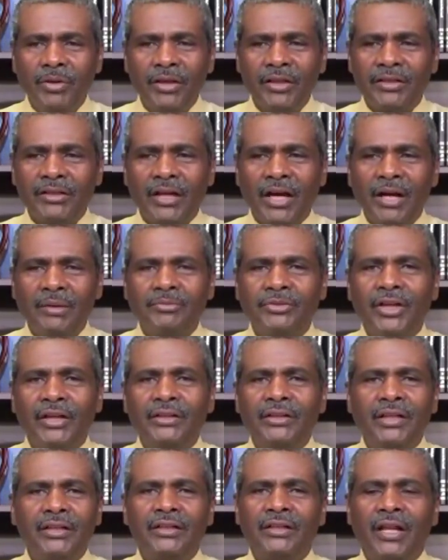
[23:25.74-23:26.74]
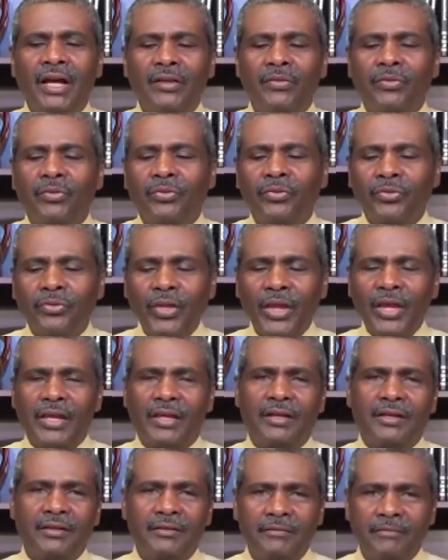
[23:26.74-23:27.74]
many times I did not
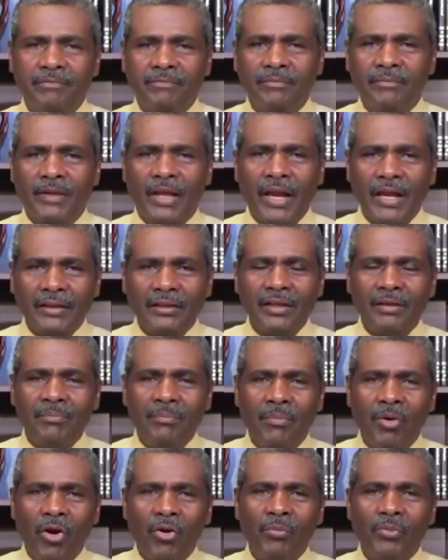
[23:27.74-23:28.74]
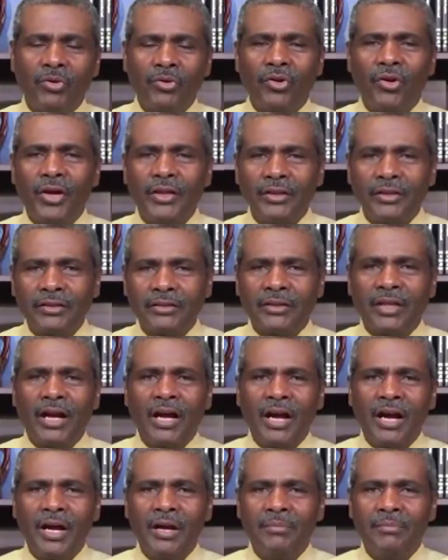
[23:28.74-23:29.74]
think at the moment or at the
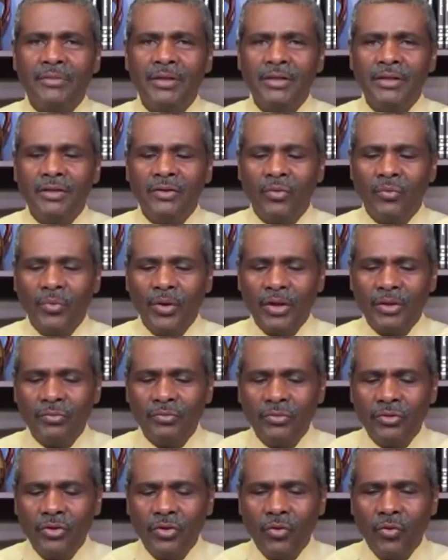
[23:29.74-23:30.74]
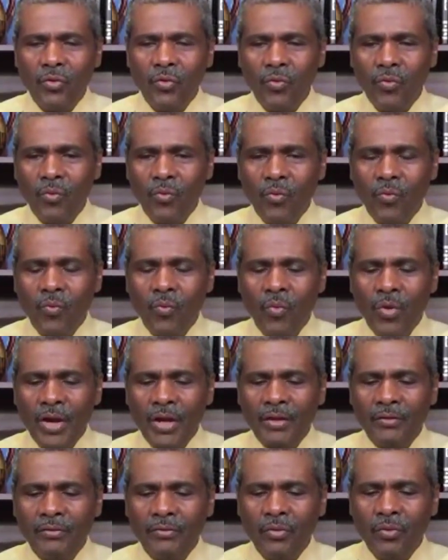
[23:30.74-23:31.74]
time when
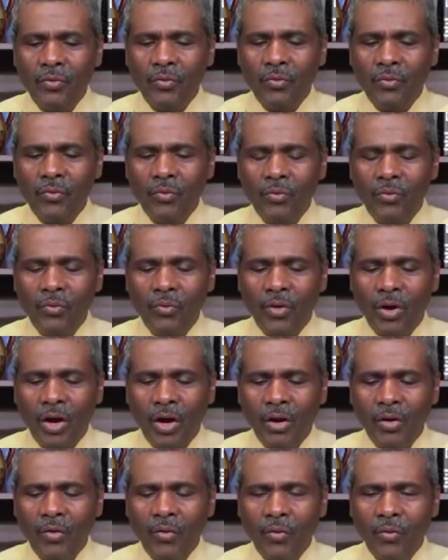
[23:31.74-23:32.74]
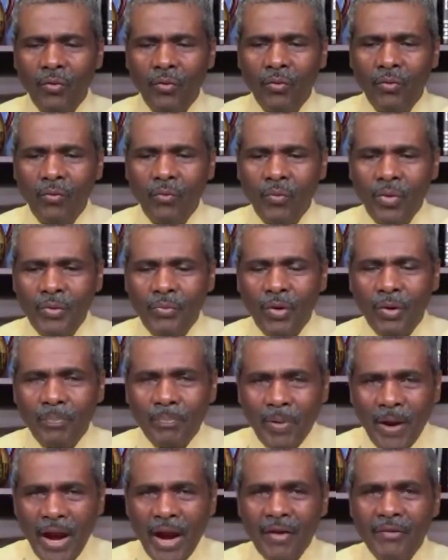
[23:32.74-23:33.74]
when uh, we were
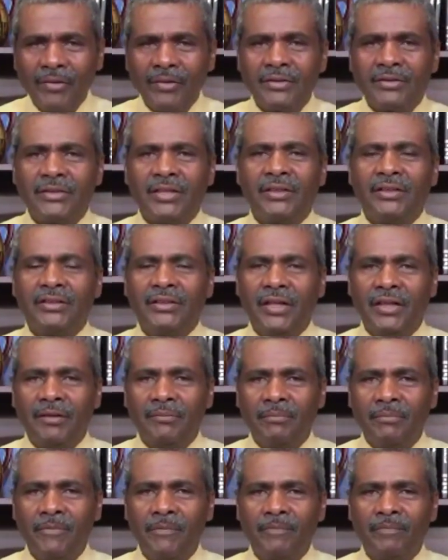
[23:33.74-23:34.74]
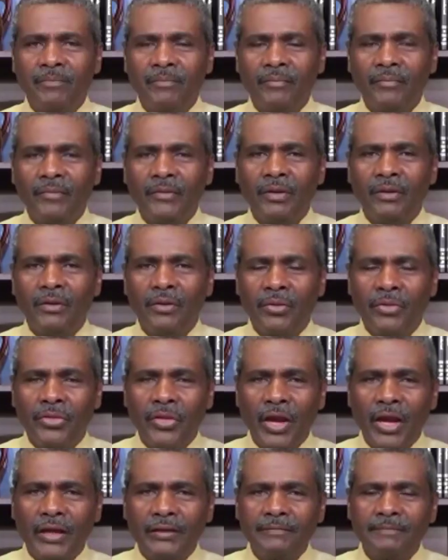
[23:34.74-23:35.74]
parenting them
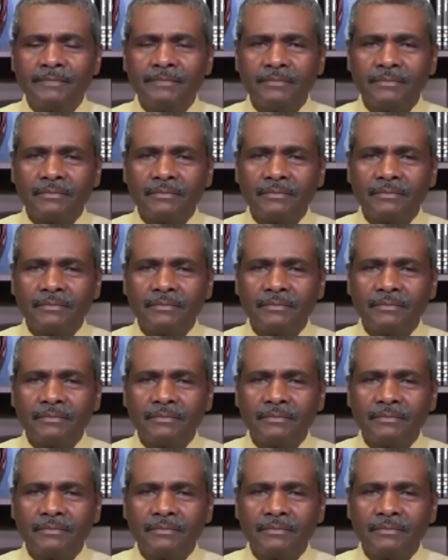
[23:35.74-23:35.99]
that